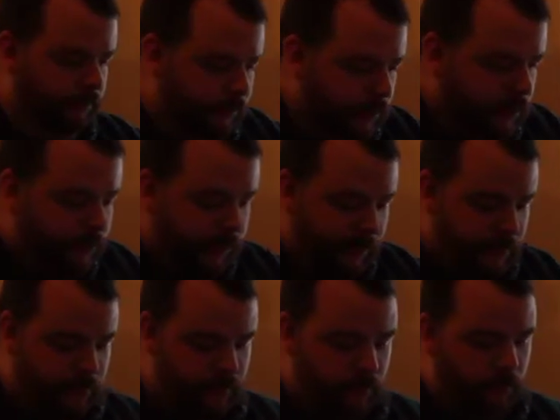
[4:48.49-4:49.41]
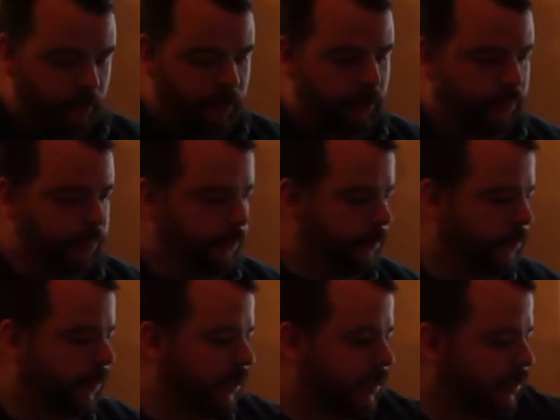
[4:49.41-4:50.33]
The spacers are holding them in
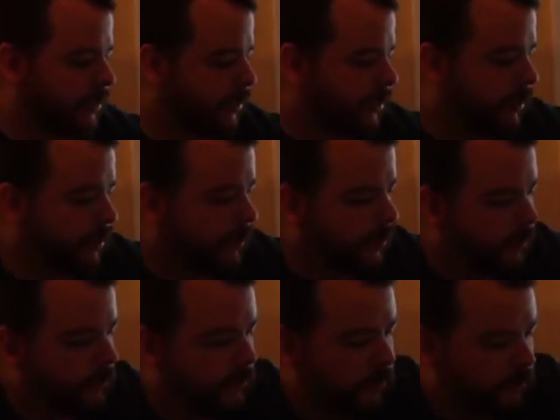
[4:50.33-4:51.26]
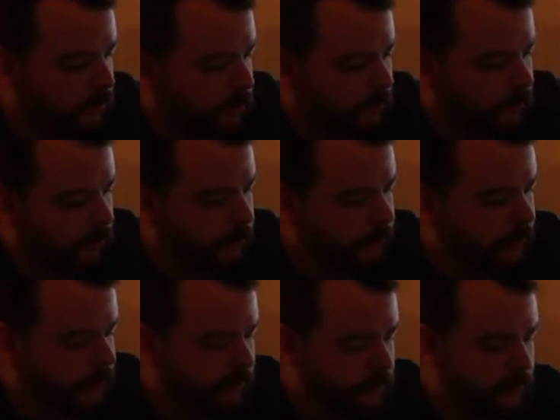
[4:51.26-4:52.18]
place, so we don't have to worry about
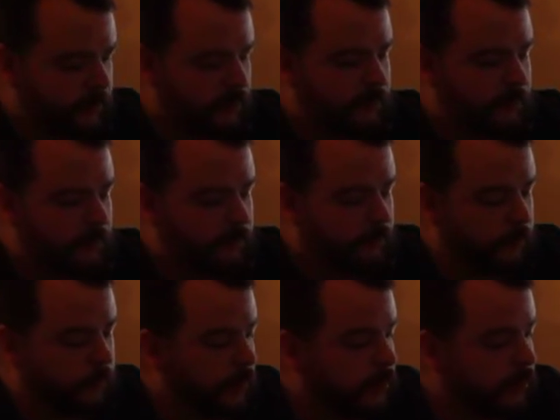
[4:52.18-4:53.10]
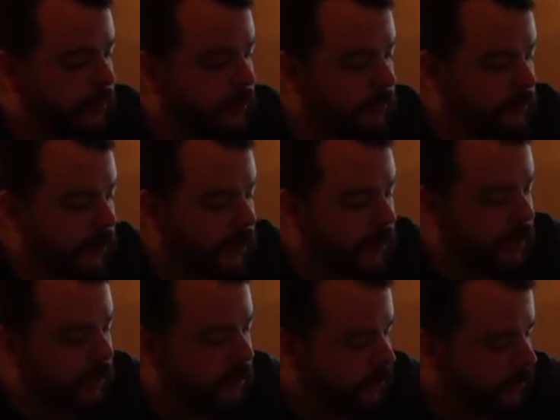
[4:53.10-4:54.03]
that. So washer on that
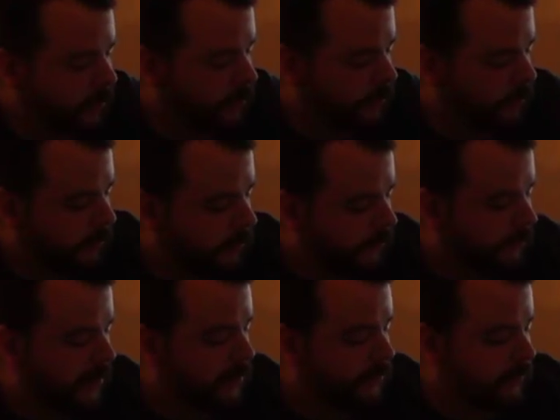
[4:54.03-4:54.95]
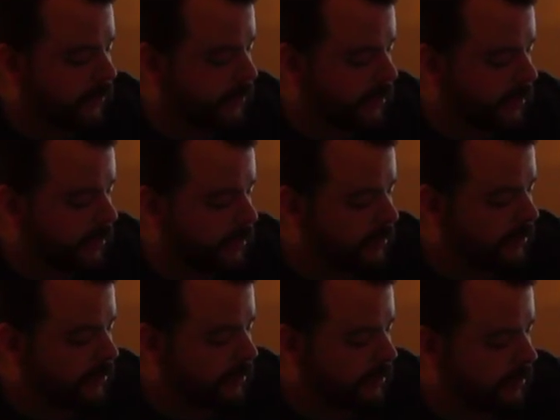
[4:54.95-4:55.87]
side, all 5 of these.